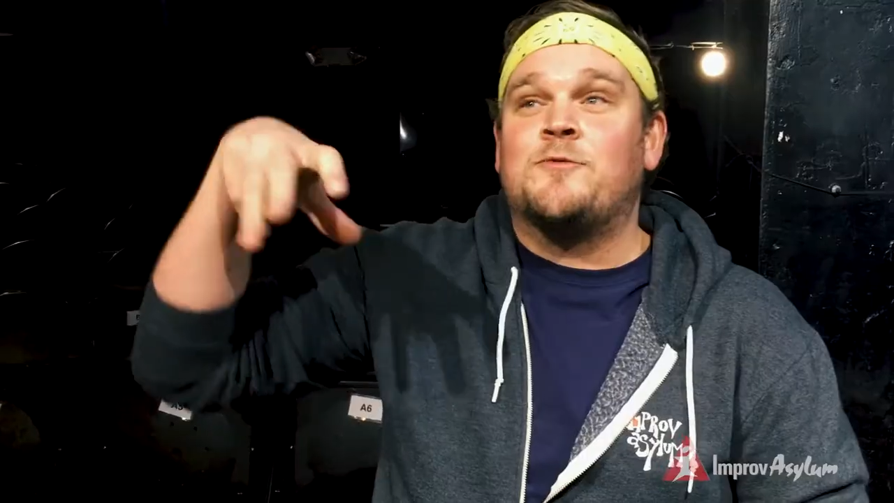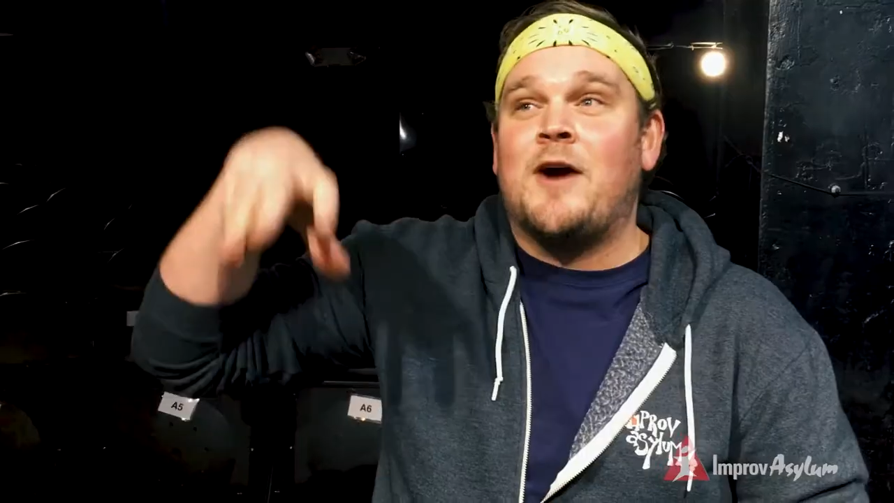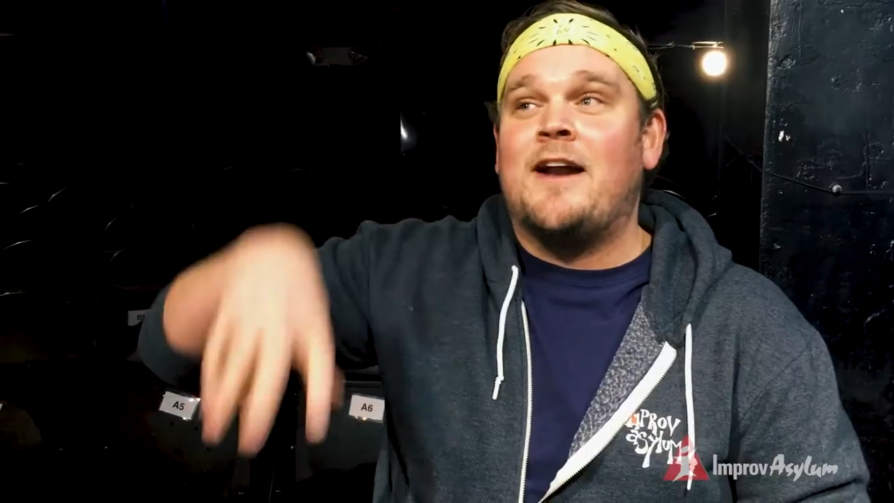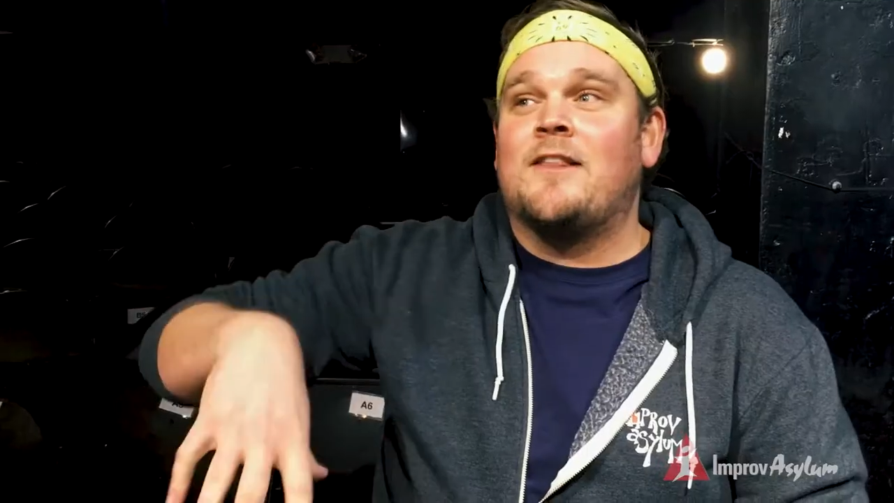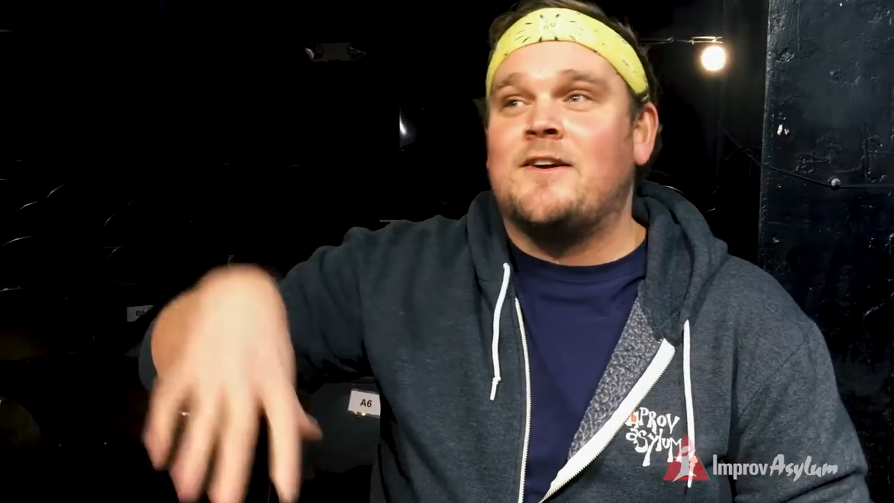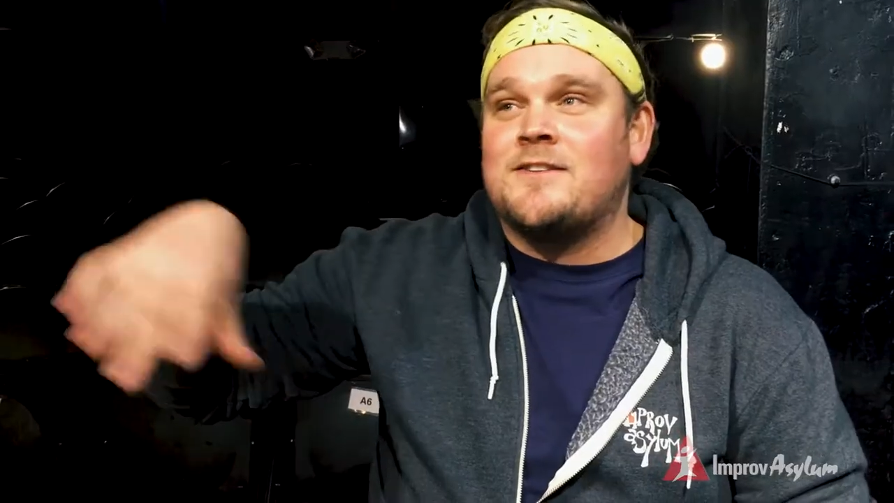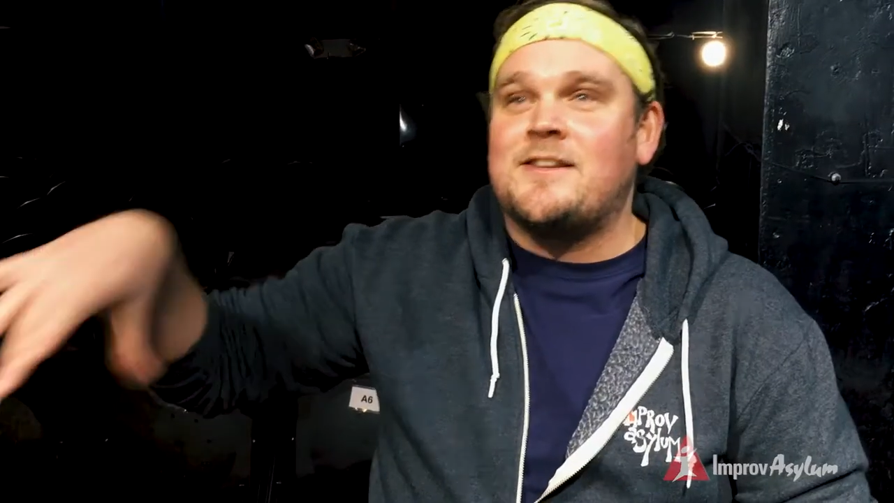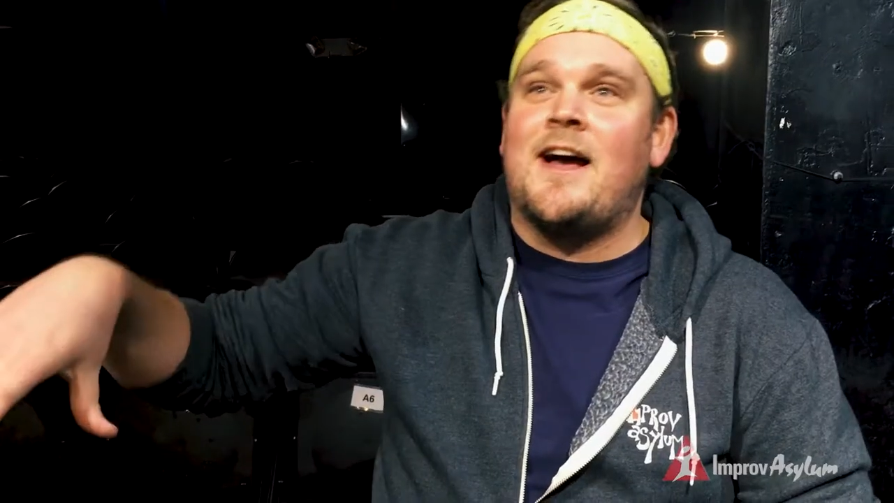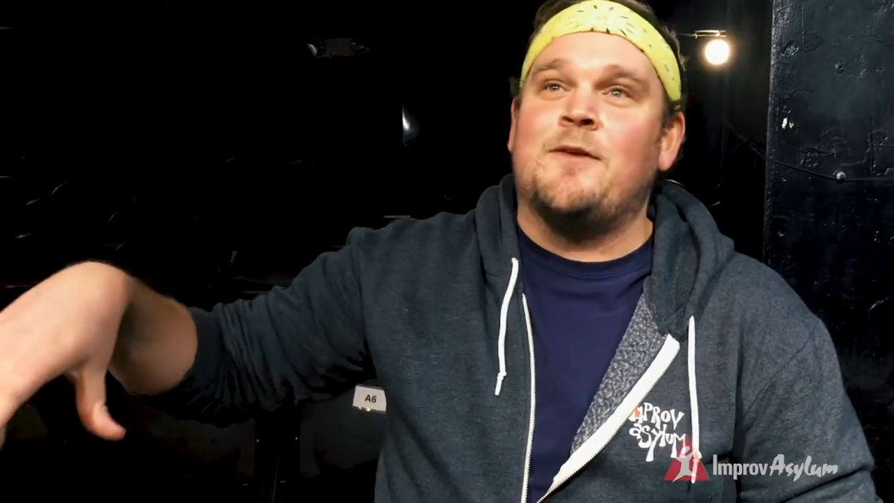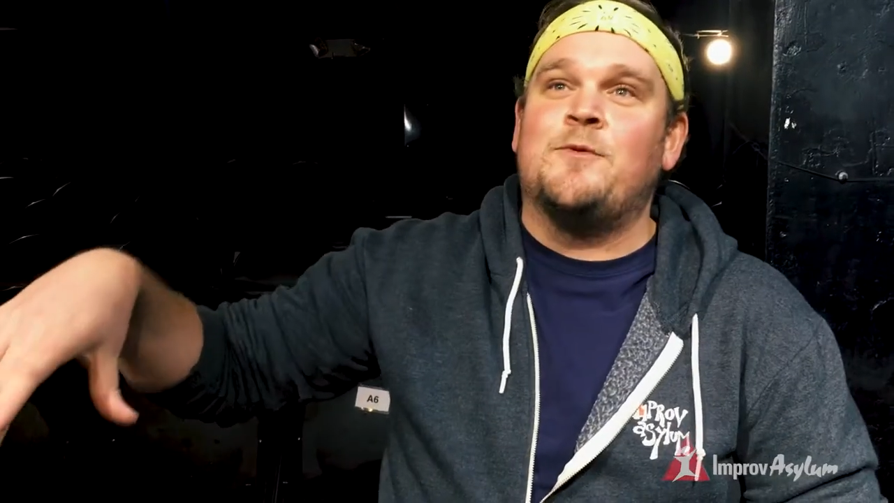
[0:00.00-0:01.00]
Right
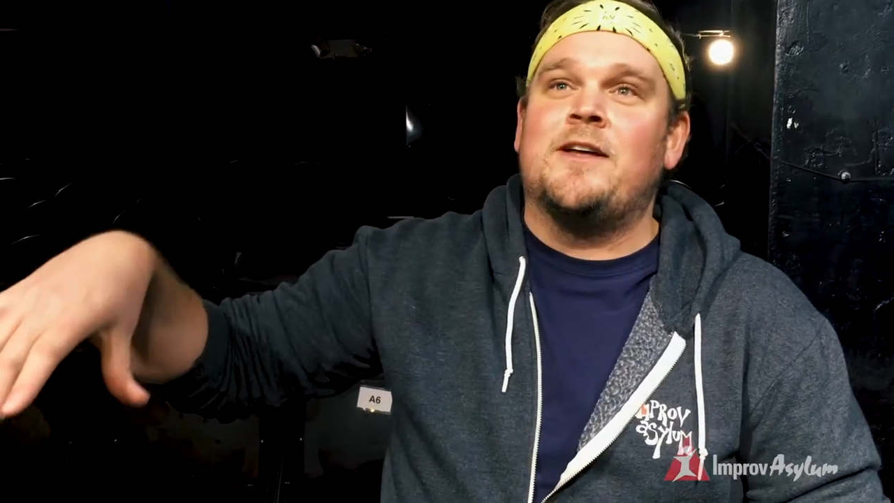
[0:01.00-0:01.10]
alongside